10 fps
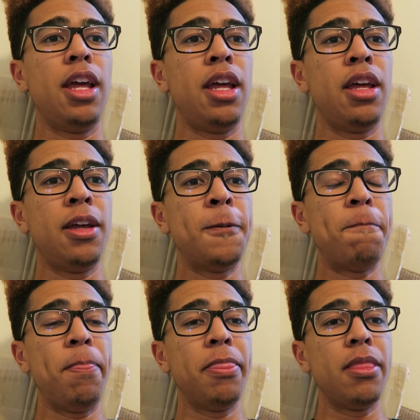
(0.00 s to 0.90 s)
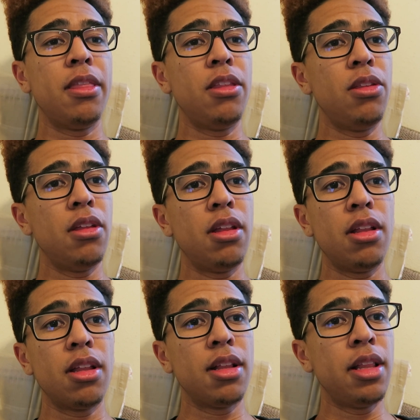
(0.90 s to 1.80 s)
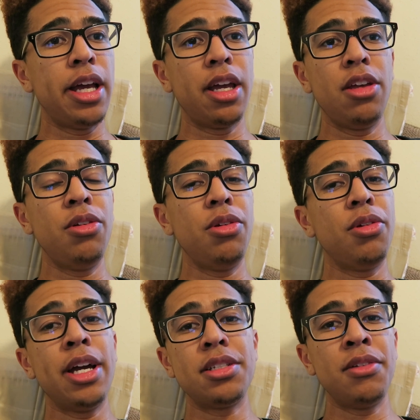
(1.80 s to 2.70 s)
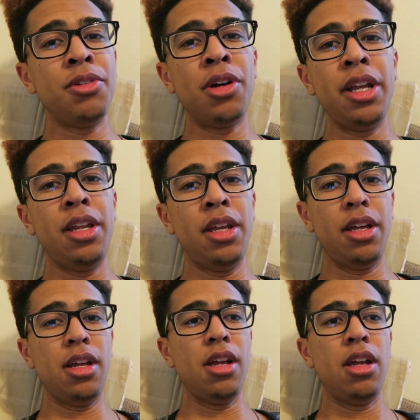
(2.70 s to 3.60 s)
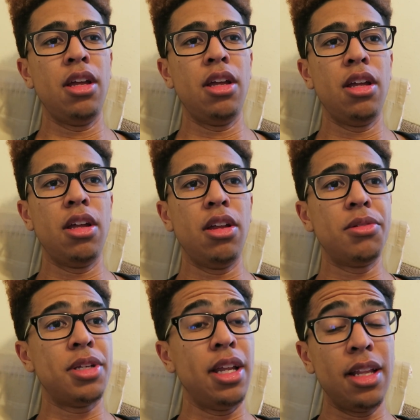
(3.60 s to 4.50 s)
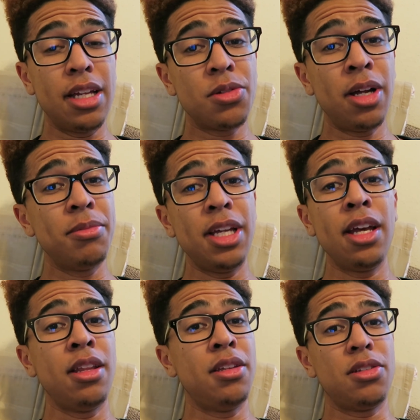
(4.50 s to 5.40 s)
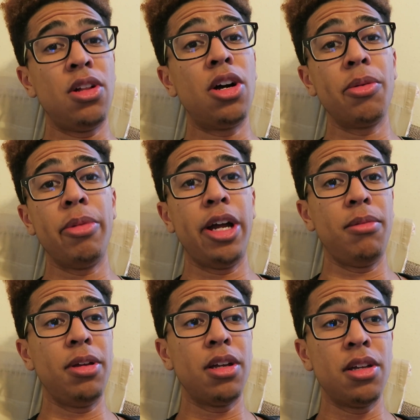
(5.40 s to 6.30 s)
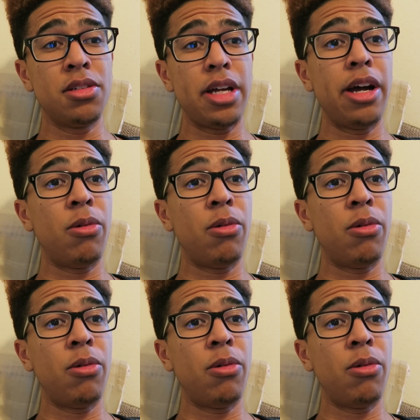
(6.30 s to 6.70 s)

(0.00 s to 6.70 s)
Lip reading: And like, you guys have no idea. You know what I'm saying? And that's why I'm taking this long break, because